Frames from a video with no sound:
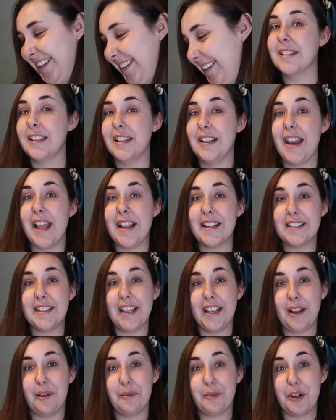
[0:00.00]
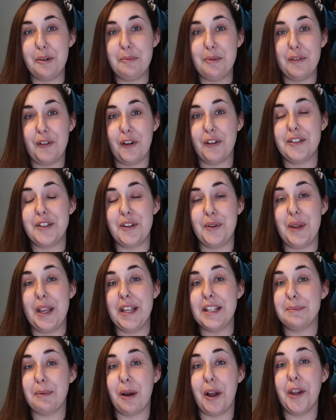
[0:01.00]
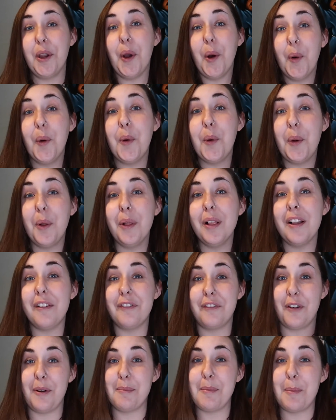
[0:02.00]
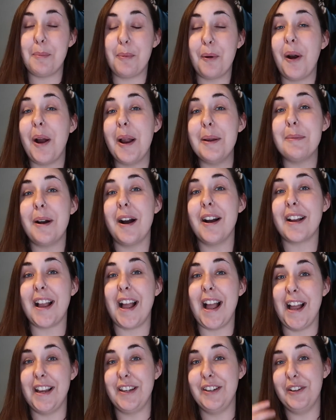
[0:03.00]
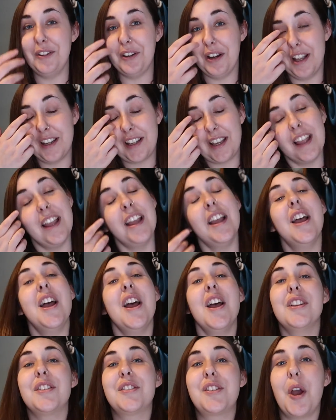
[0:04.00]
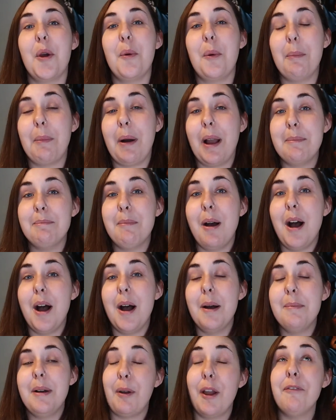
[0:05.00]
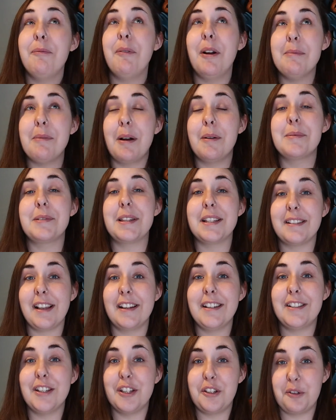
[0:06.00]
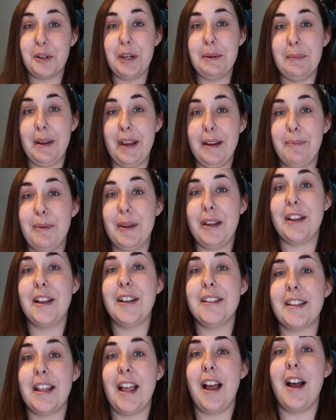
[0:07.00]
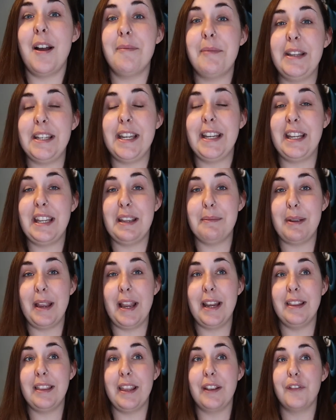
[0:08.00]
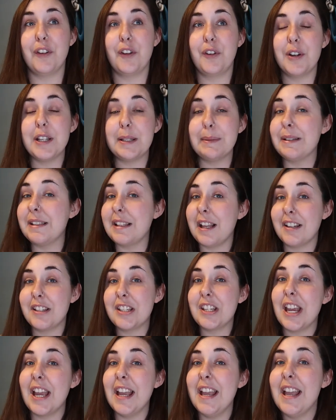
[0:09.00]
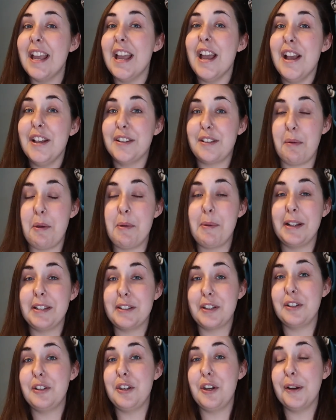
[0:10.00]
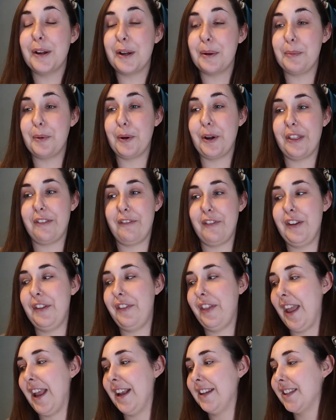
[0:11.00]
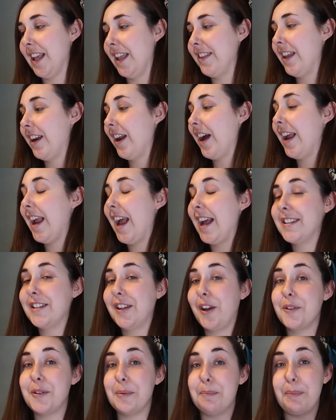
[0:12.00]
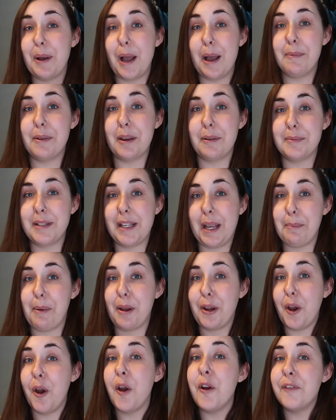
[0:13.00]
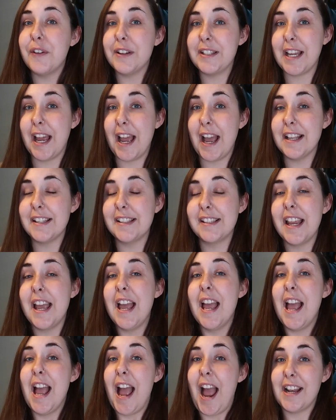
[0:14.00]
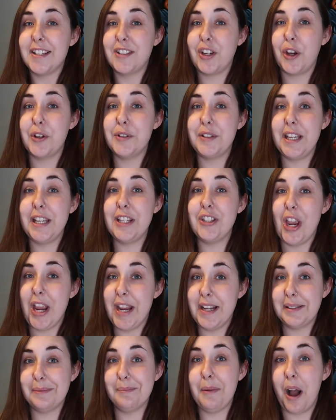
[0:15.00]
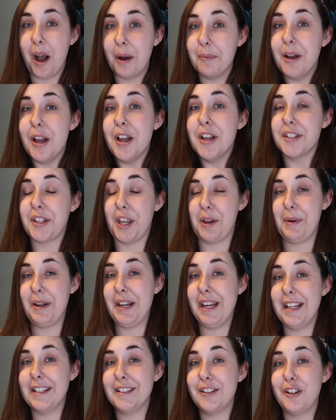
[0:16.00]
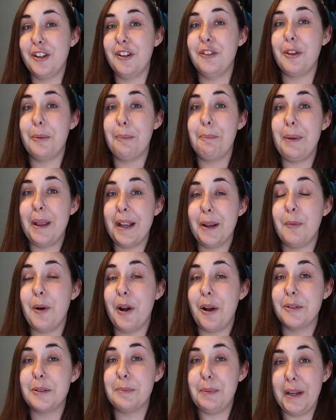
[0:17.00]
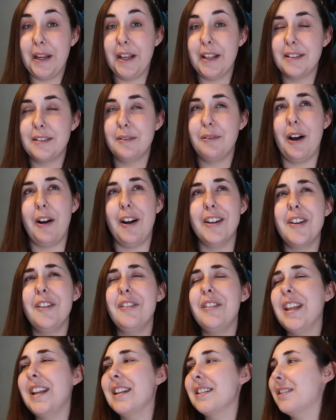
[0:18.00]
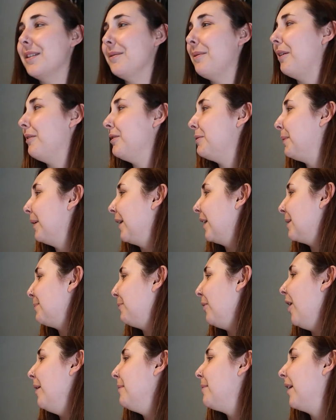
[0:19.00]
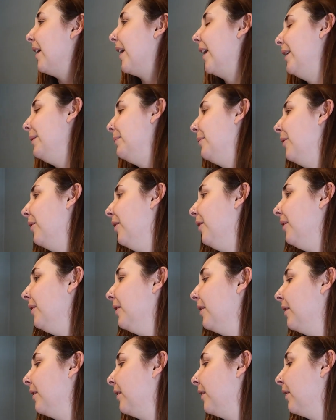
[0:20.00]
So the next thing I'm gonna move on to is my haul from Primark and New Look. So my mum, both my mums decided to treat me, because they didn't get me anything for Christmas last year. So we went to New Look and brought a few things. And then I had to go to Birmingham to get my COVID test and to go see Jake's mum. So I went into the big world's biggest, well, I don't think it's the world's biggest Primark anymore.